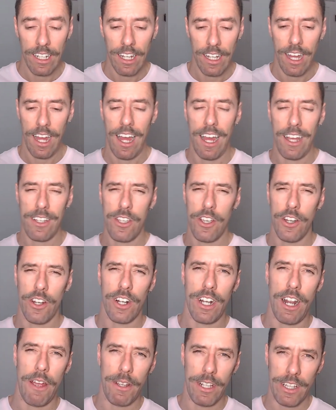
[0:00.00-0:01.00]
So you're
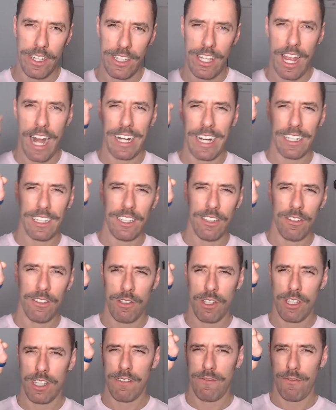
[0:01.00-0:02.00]
gonna be targeting
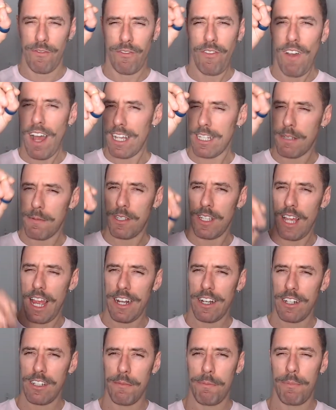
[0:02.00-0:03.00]
those fast
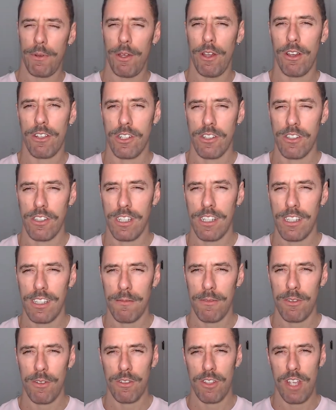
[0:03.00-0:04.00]
energy production systems,
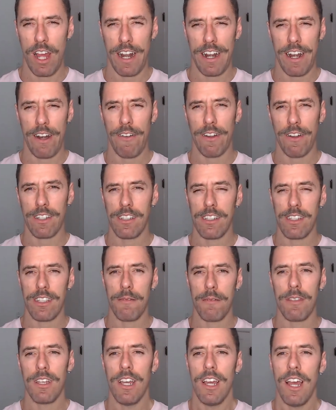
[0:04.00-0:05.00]
those anaerobic systems,
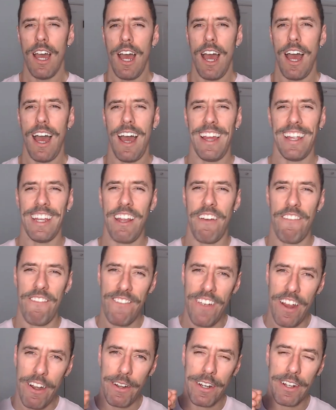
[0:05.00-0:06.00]
in a
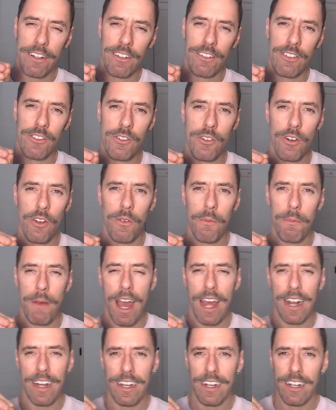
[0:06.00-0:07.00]
very controlled
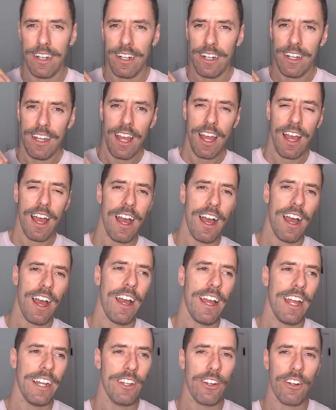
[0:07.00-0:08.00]
manner,
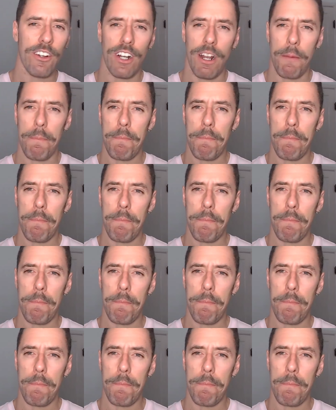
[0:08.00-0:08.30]
and you're gonna